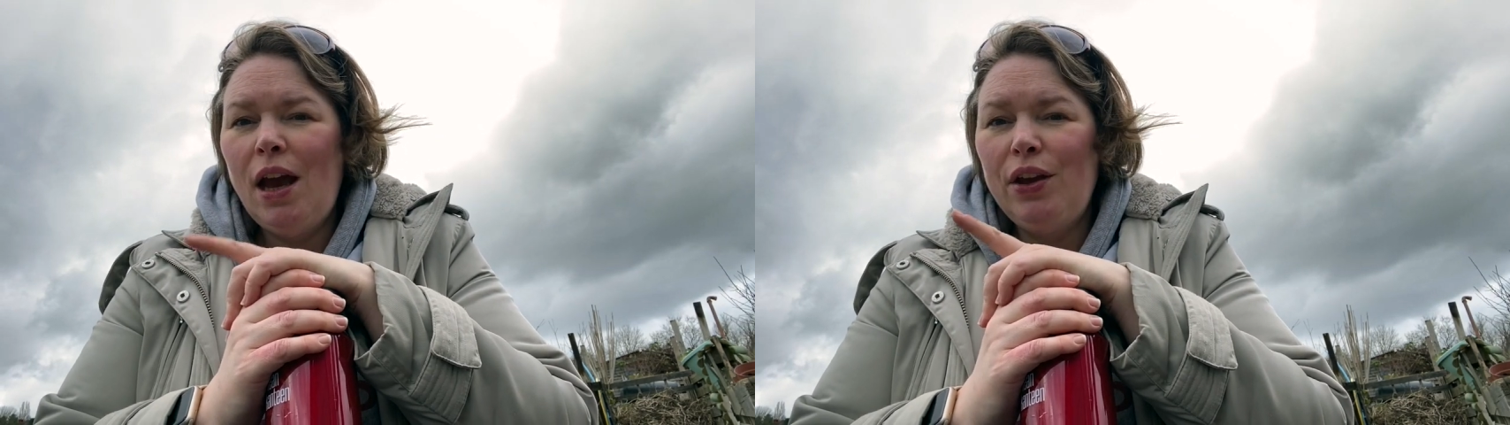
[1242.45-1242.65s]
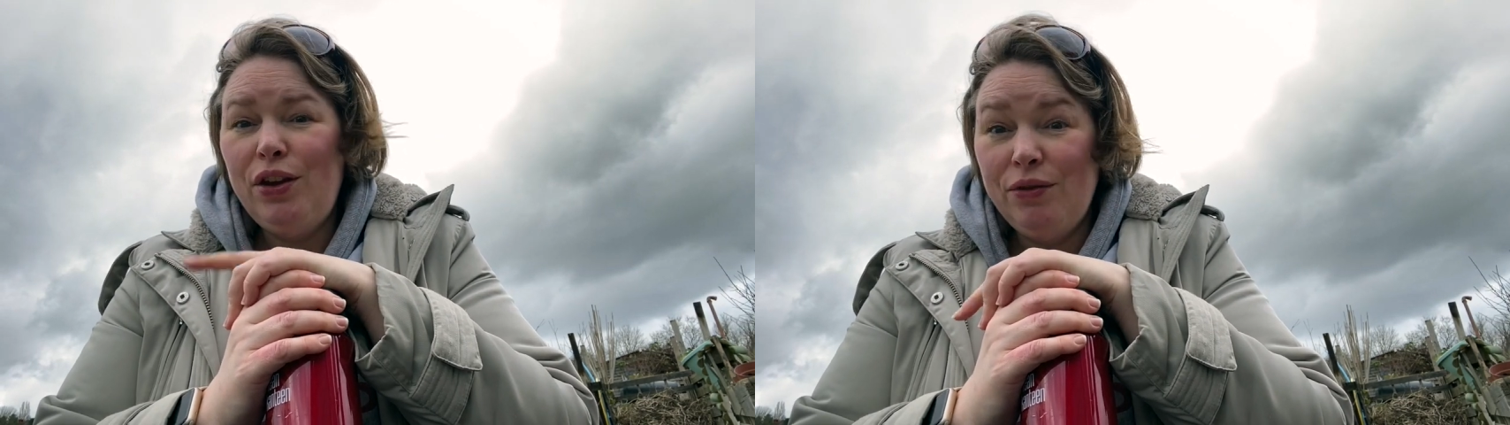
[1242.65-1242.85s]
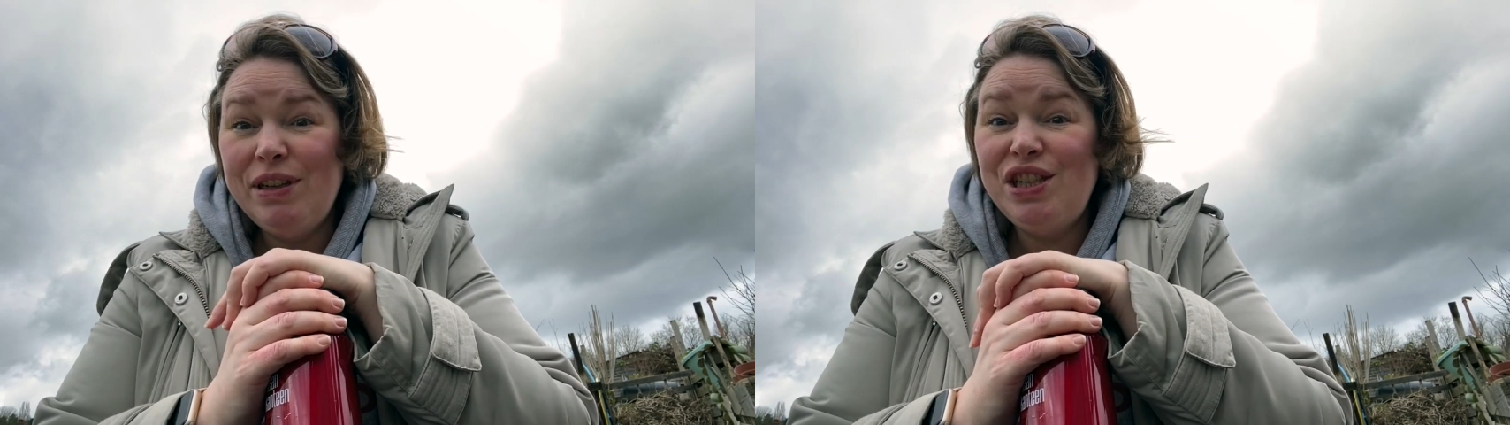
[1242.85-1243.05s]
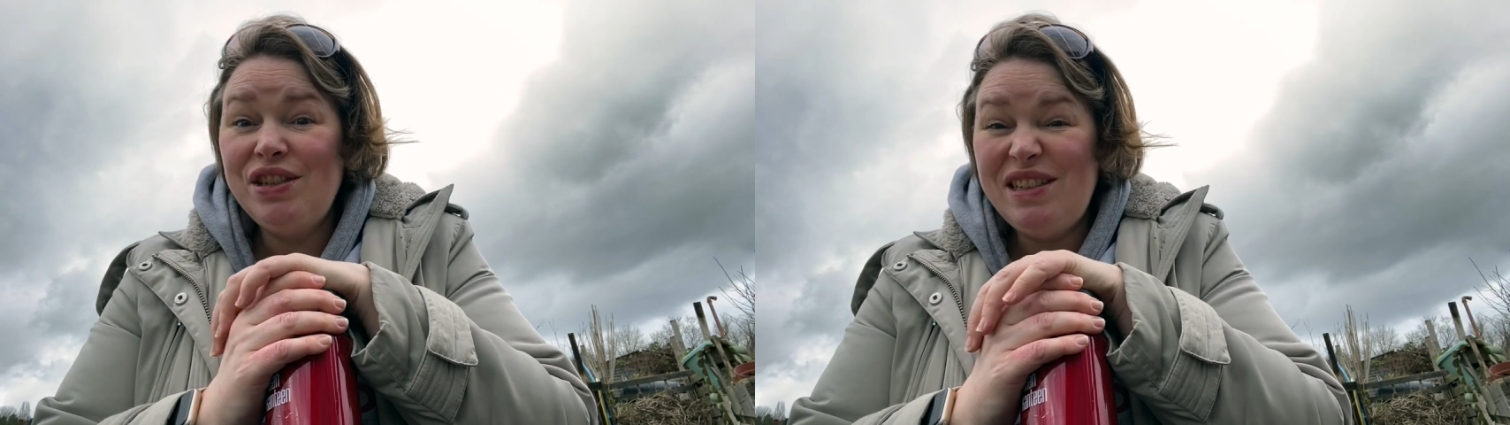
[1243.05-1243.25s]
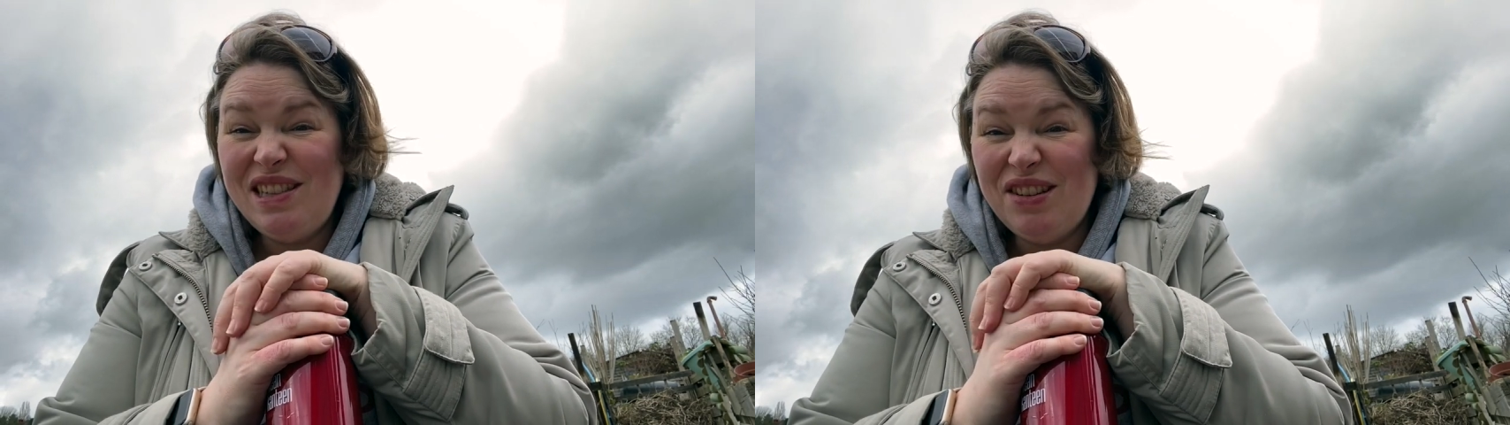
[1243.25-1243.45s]
Hugh
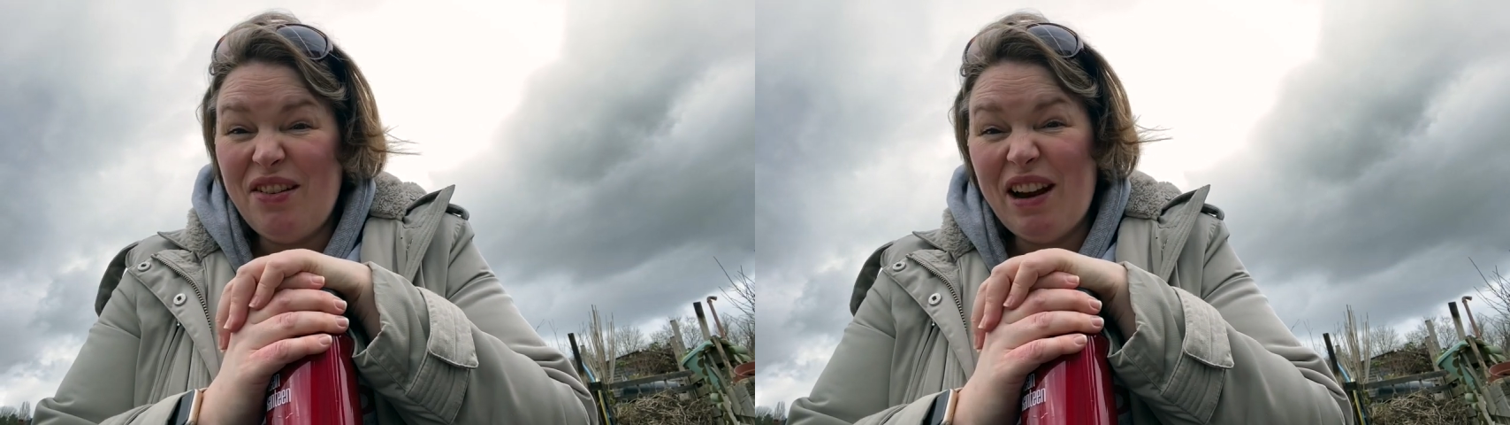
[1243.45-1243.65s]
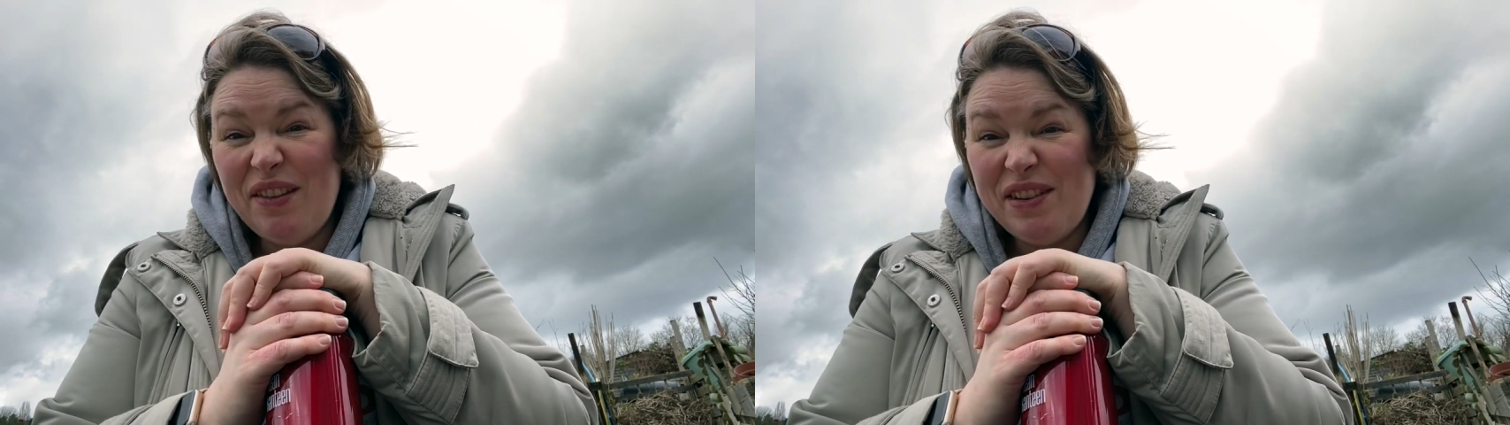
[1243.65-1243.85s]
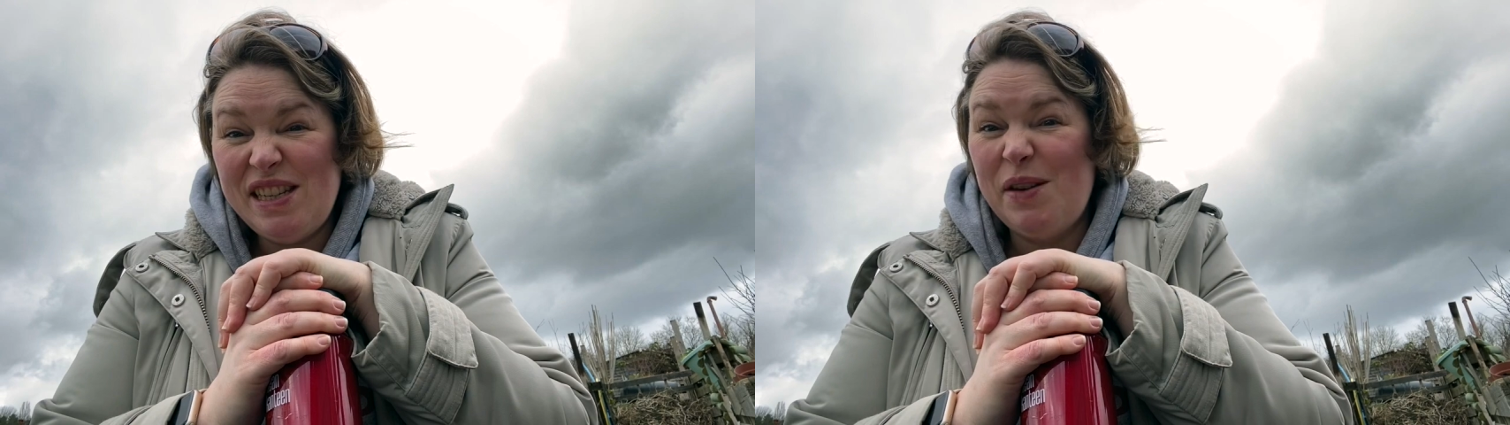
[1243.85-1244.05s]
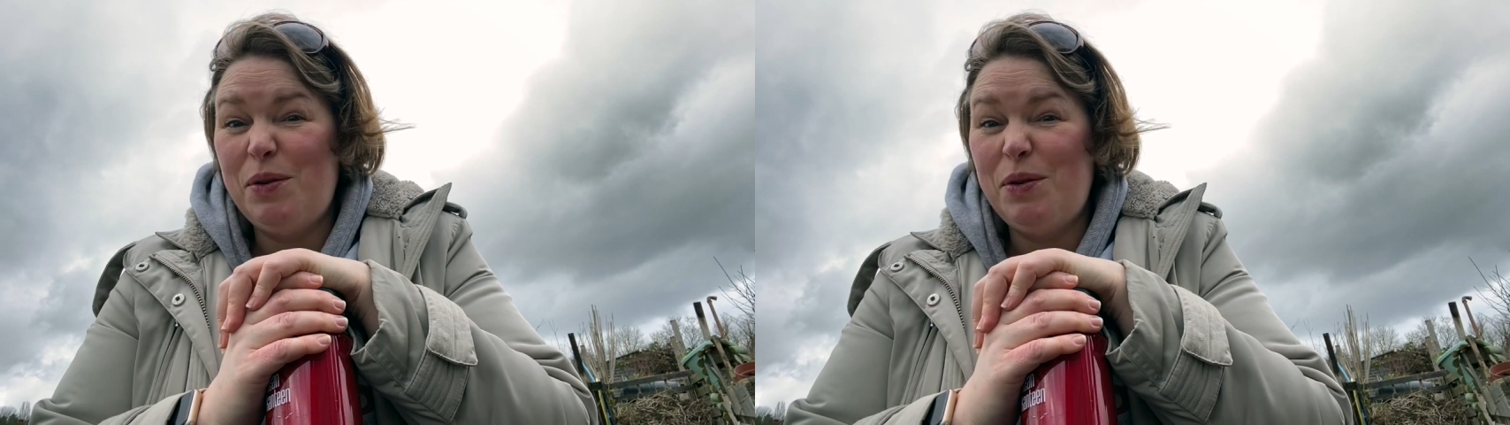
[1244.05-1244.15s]
Richards did a great video